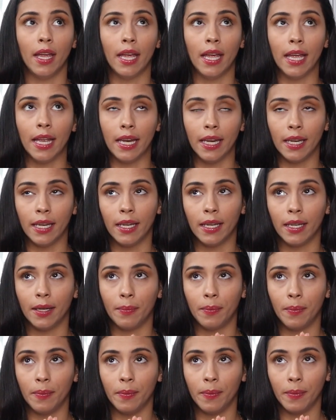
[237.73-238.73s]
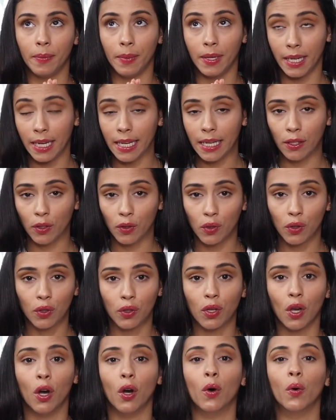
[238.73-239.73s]
it eats,
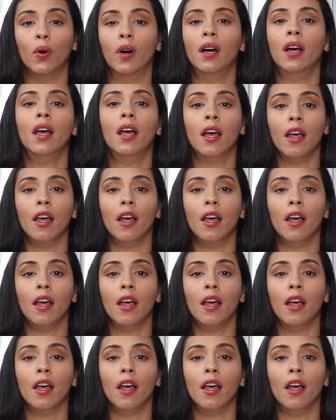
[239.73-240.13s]
so